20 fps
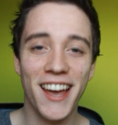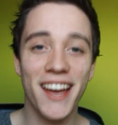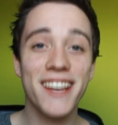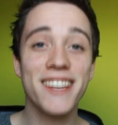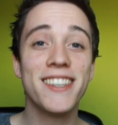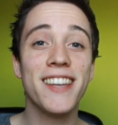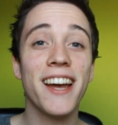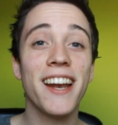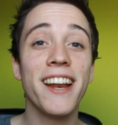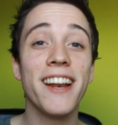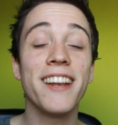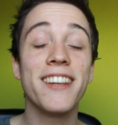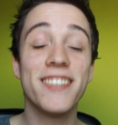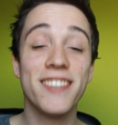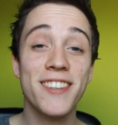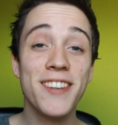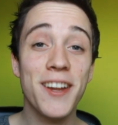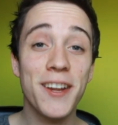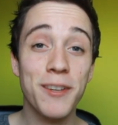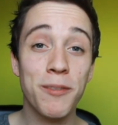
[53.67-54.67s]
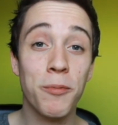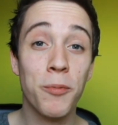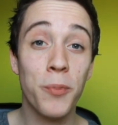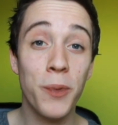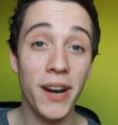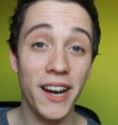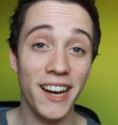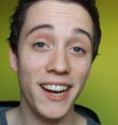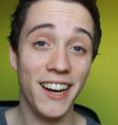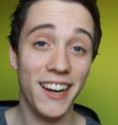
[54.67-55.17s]
is that it is not
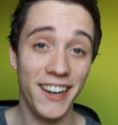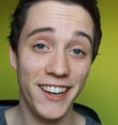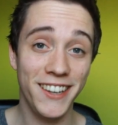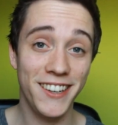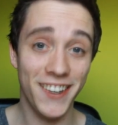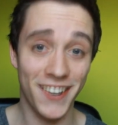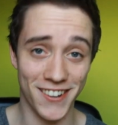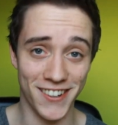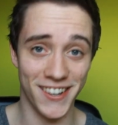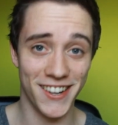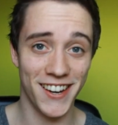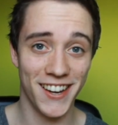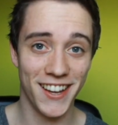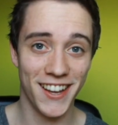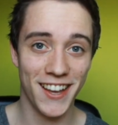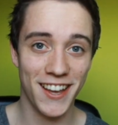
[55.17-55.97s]
willingly done.